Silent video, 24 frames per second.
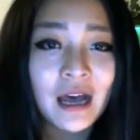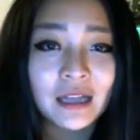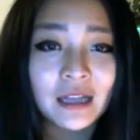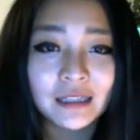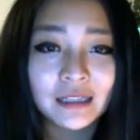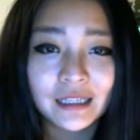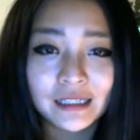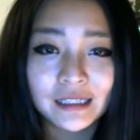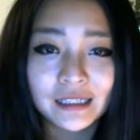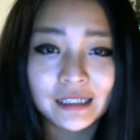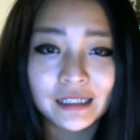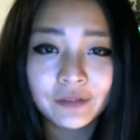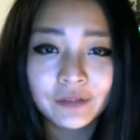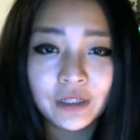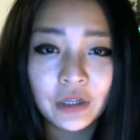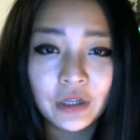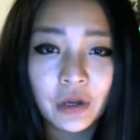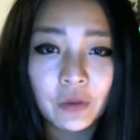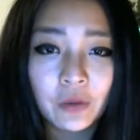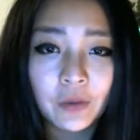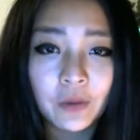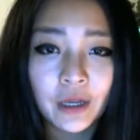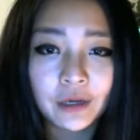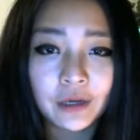Next
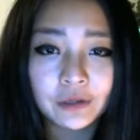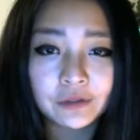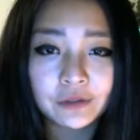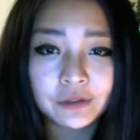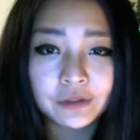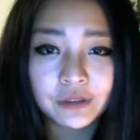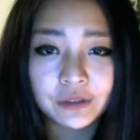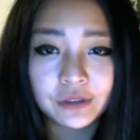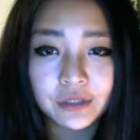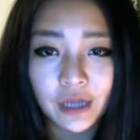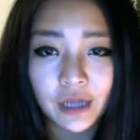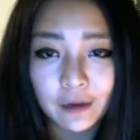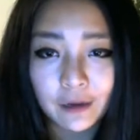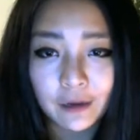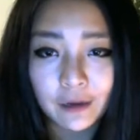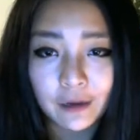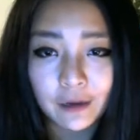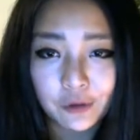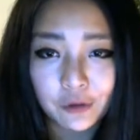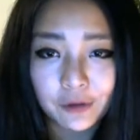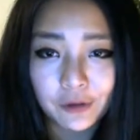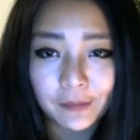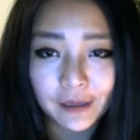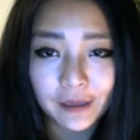video, we are going to talk
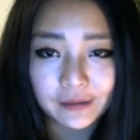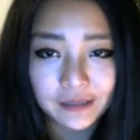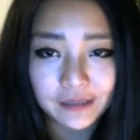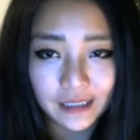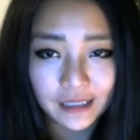more about